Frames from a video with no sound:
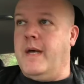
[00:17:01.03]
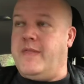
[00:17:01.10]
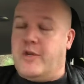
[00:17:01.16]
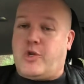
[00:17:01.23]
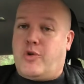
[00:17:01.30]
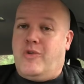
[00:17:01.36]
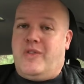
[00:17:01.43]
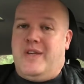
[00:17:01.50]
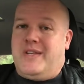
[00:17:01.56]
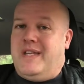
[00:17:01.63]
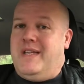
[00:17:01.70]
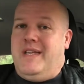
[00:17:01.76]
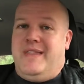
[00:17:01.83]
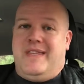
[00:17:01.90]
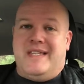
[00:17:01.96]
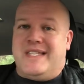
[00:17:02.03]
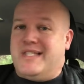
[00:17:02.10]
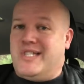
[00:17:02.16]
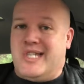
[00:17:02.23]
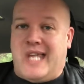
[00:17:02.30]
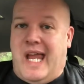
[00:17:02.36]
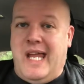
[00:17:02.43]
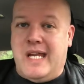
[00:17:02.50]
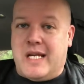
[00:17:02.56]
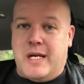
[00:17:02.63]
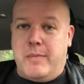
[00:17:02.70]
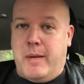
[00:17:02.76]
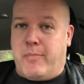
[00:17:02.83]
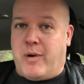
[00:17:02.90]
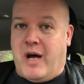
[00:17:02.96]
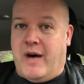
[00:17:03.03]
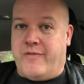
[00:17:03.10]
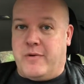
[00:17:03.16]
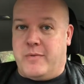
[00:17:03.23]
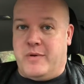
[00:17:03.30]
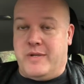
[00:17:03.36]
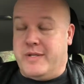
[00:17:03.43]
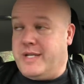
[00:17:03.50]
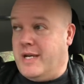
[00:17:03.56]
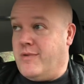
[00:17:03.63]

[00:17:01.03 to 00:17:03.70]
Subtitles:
And the truth is, this just ain't going to be profitable until